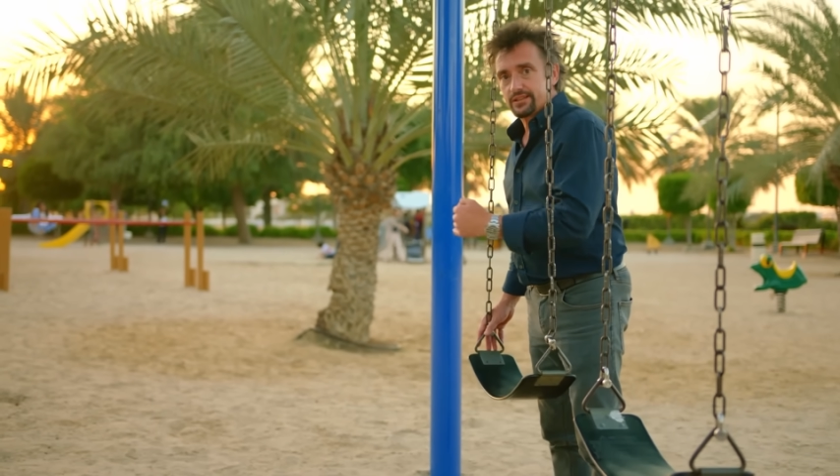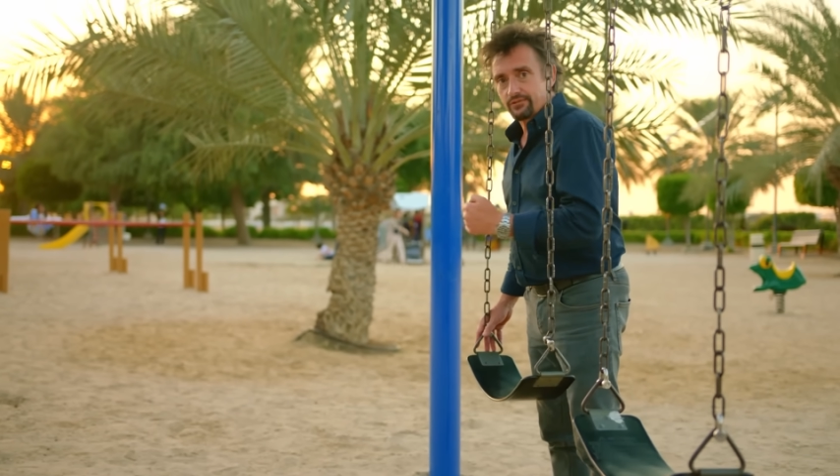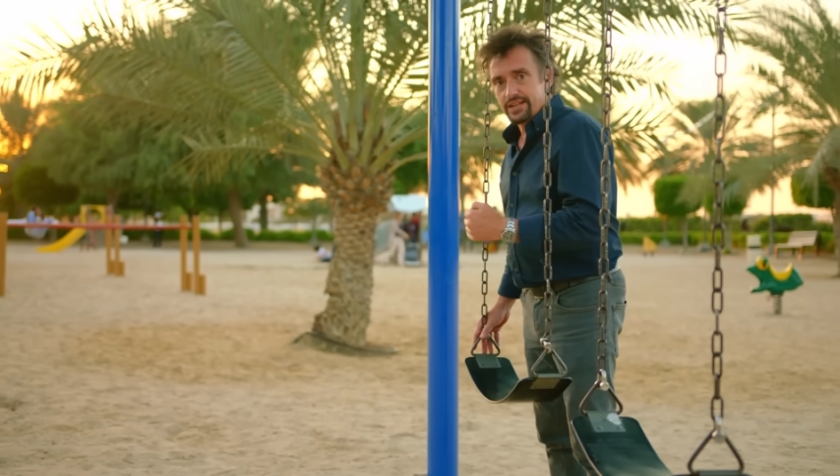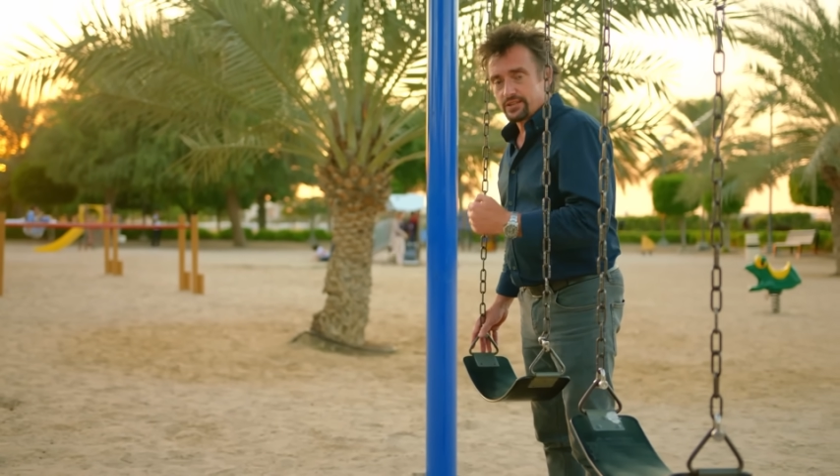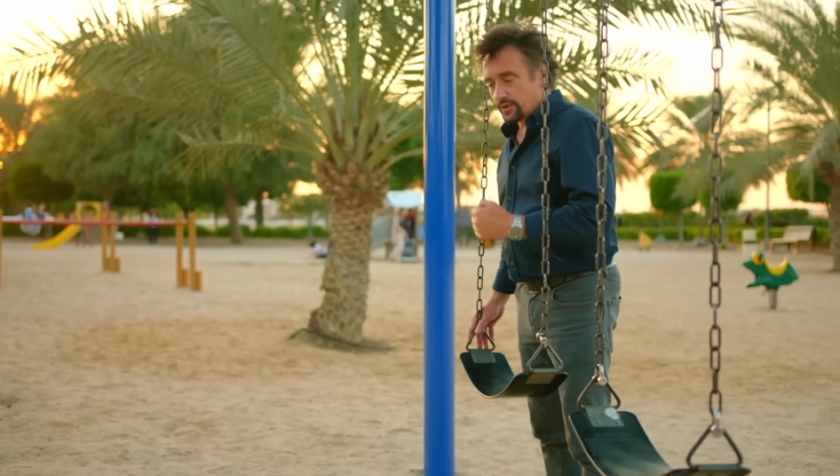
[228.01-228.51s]

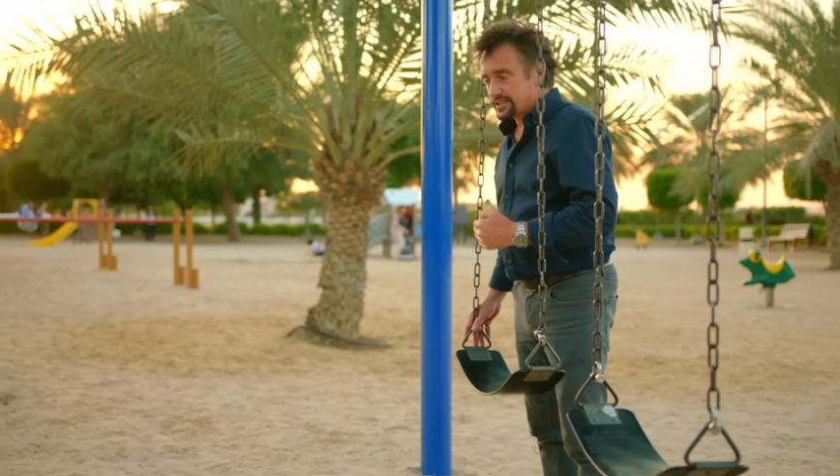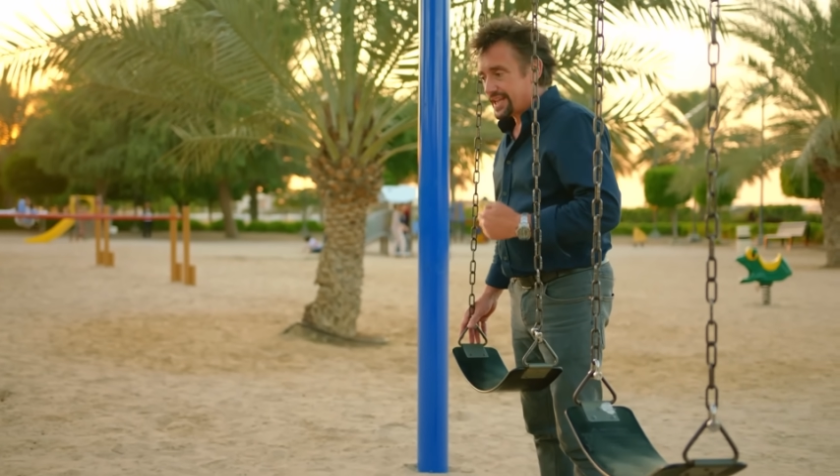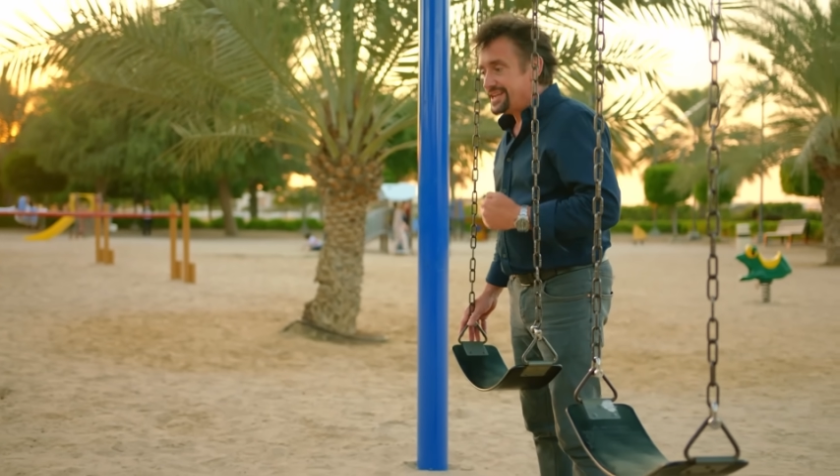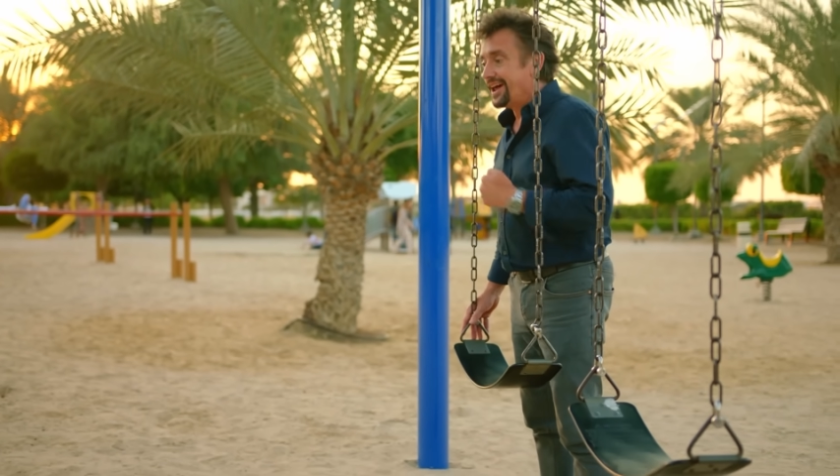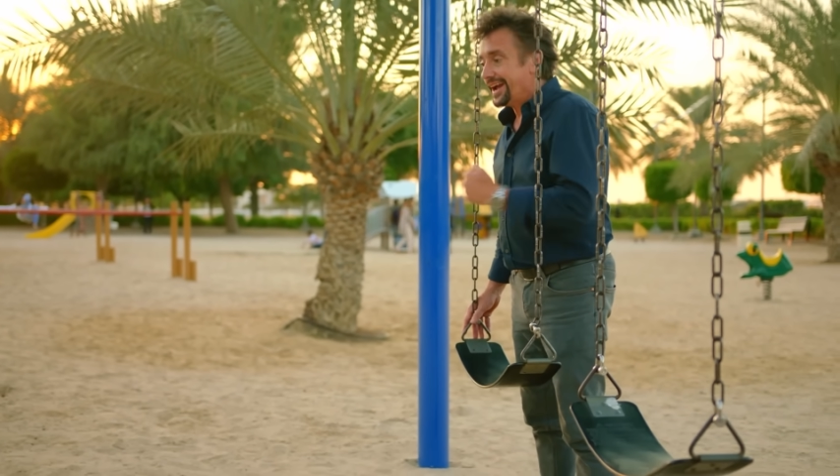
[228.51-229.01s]
the rate at which
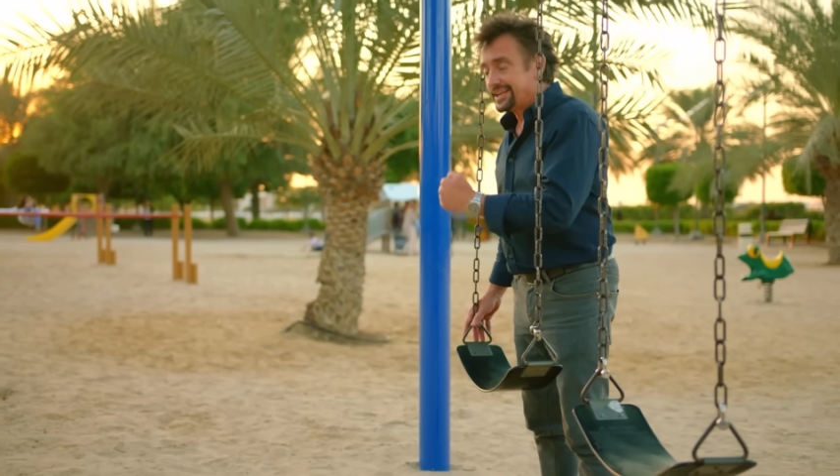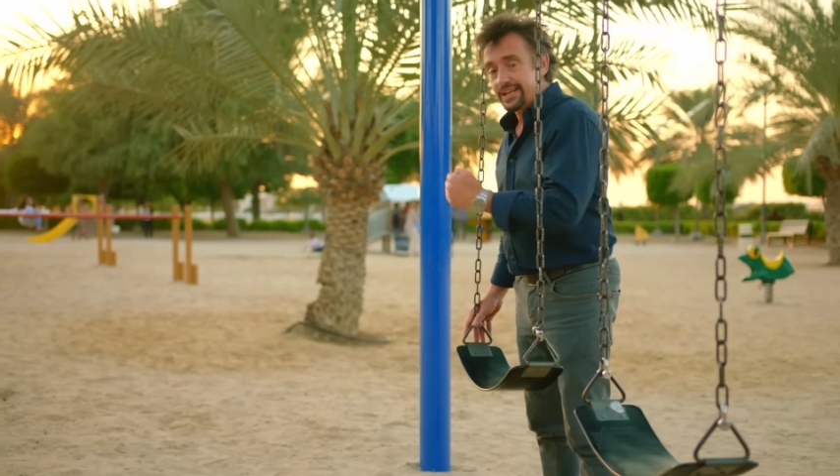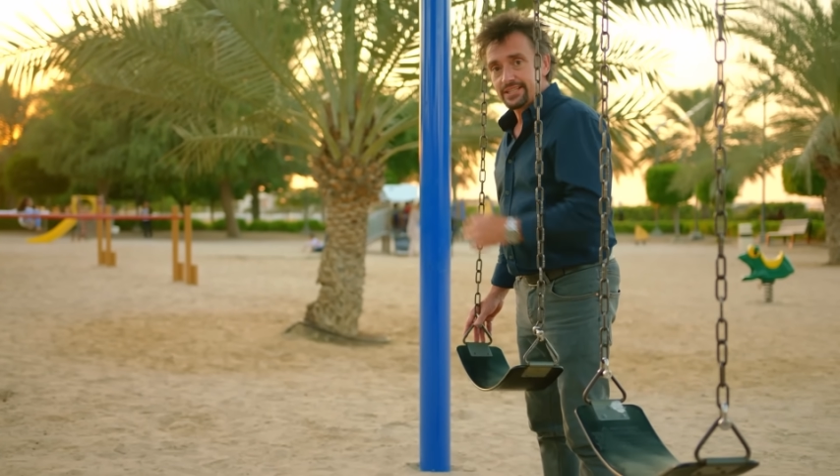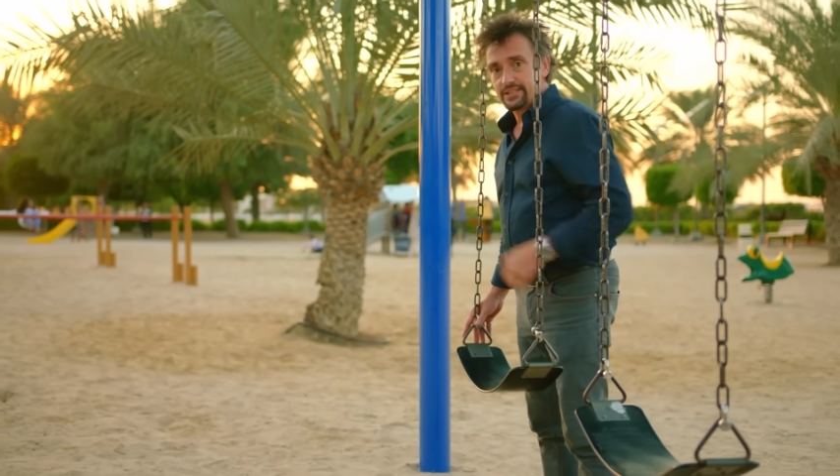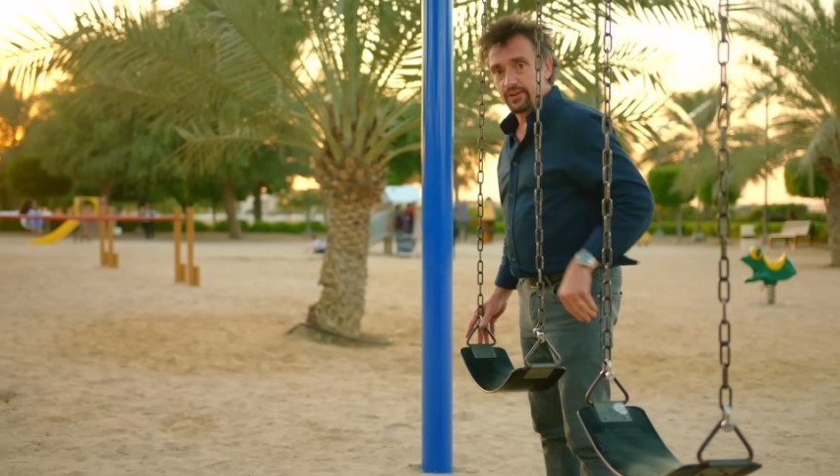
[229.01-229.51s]
they
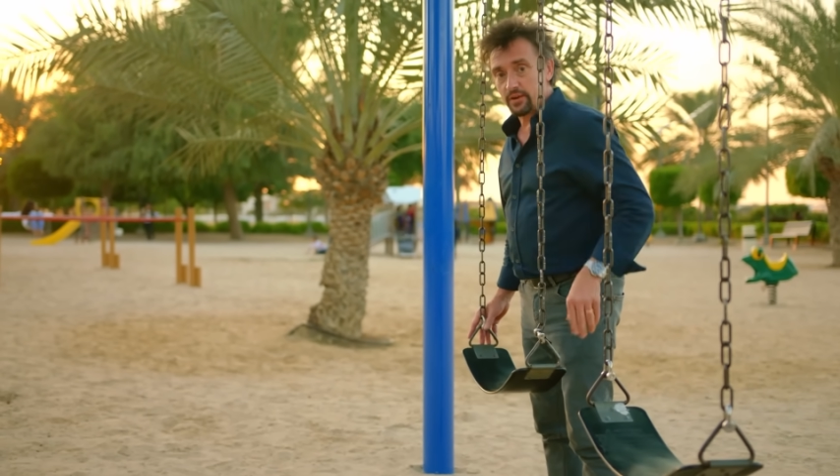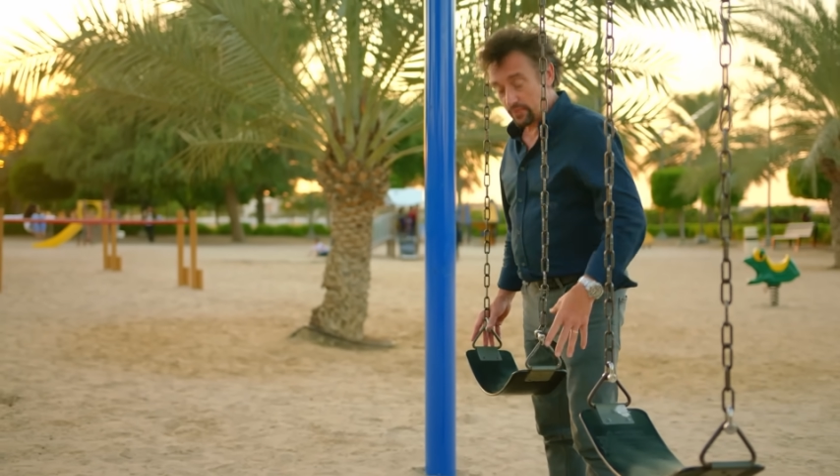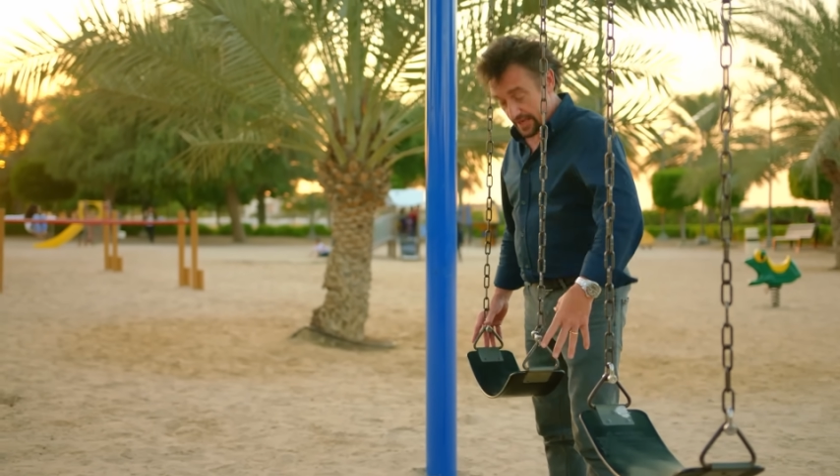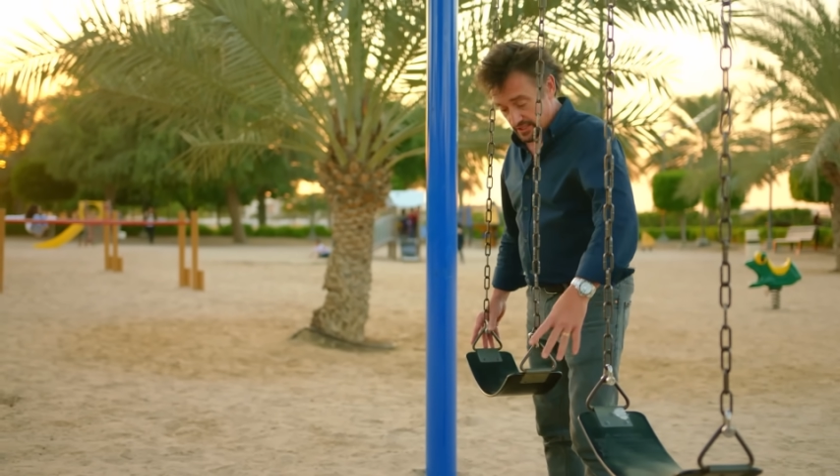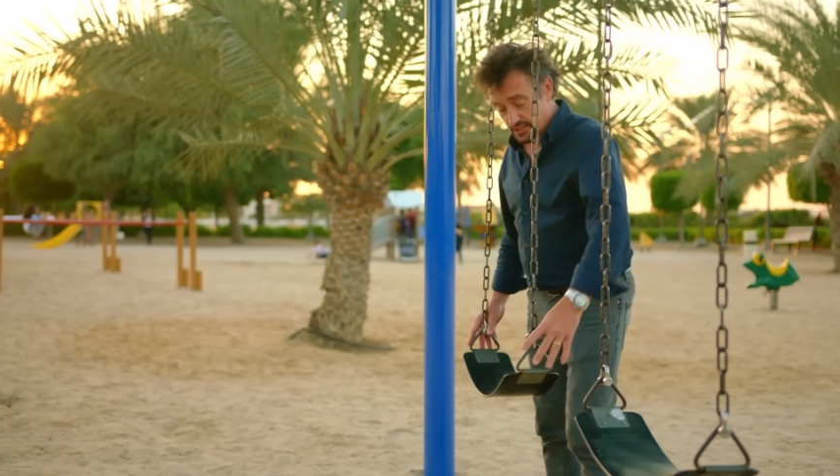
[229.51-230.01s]
like to vibrate.